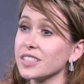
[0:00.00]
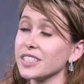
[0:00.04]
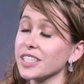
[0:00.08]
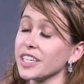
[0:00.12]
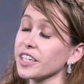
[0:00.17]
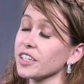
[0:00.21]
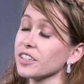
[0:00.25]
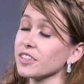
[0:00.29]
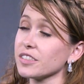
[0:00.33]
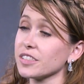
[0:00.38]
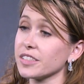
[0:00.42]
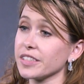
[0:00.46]

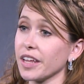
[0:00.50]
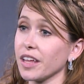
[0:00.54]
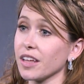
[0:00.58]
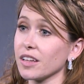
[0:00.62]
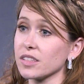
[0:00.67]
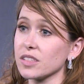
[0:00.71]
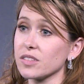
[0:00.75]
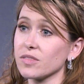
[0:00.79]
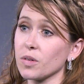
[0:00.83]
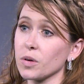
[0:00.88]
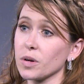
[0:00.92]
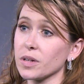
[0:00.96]
Tear
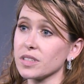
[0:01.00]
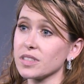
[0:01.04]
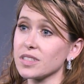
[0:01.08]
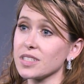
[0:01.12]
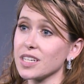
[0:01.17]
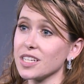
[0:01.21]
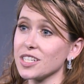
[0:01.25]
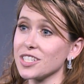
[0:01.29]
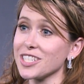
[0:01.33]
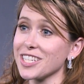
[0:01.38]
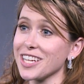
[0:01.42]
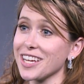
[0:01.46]
stands for
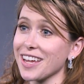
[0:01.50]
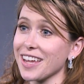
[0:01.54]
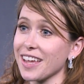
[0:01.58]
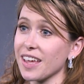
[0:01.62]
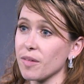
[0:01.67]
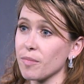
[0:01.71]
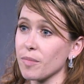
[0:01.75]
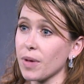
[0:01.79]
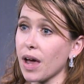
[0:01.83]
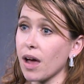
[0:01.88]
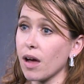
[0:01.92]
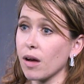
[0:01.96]
Teaching
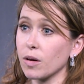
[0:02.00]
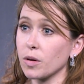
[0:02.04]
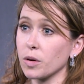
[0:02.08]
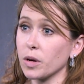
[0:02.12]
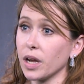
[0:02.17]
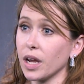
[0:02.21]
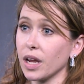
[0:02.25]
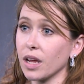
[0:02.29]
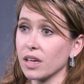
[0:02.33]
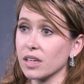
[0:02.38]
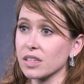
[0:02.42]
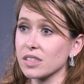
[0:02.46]

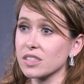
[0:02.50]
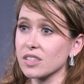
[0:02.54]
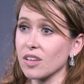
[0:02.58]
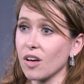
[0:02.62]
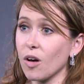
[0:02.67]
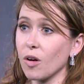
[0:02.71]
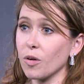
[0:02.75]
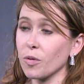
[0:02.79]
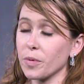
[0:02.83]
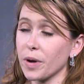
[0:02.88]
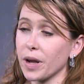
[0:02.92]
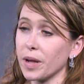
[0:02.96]
Empowering
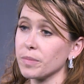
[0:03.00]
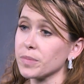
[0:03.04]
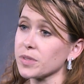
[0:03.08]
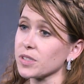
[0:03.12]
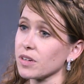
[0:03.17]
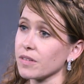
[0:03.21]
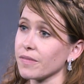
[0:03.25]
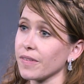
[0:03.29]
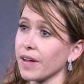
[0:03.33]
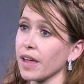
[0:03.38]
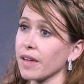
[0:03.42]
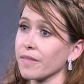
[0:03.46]
Assault Rape
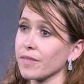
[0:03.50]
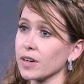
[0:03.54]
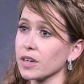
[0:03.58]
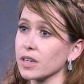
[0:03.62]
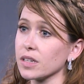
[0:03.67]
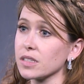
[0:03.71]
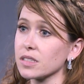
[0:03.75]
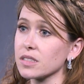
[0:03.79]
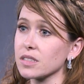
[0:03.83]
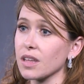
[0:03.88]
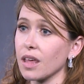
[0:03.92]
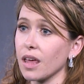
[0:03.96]

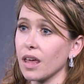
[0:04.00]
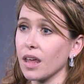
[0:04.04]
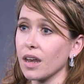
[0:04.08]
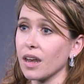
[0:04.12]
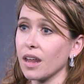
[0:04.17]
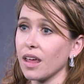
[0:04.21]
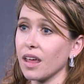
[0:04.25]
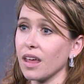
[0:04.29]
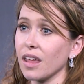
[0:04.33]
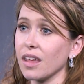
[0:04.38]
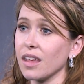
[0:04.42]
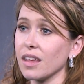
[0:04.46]
Survivors,
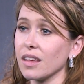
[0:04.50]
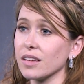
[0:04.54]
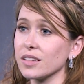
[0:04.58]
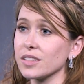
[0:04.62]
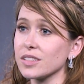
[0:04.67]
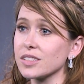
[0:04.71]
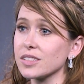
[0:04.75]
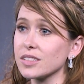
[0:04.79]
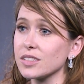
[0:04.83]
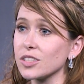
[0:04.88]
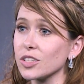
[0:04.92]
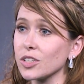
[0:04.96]
and it
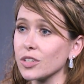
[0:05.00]
is